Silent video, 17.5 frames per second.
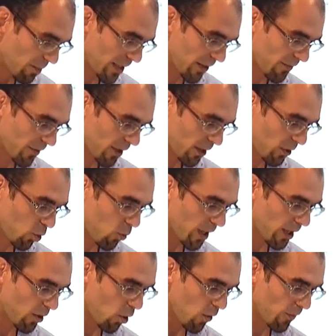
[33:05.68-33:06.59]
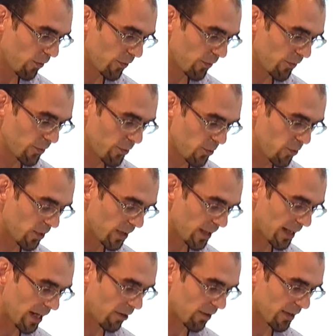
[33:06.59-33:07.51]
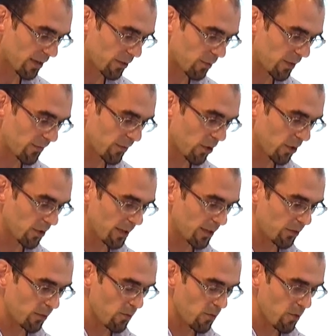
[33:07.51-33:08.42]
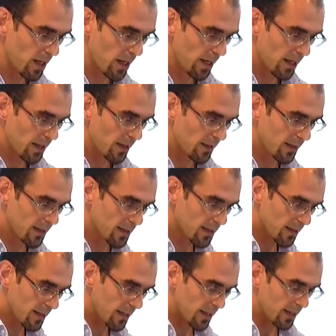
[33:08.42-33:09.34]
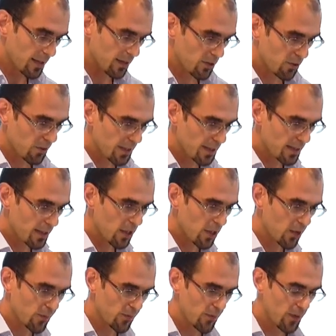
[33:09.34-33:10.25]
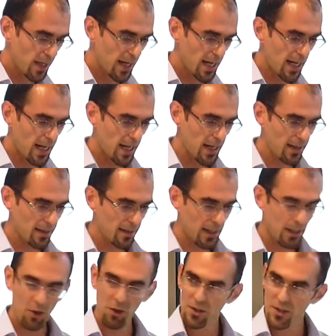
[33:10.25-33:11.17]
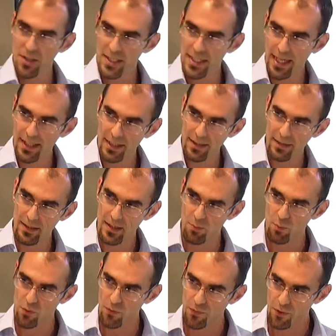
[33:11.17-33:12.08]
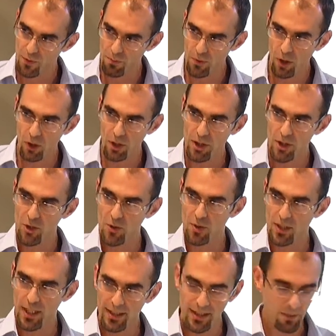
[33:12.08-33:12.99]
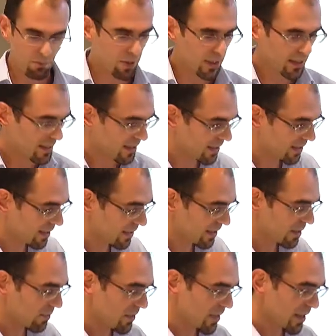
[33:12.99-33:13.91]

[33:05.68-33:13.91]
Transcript: bit of a quick overview now that we've gone into this history stuff and in understanding this move from knowledge to database systems,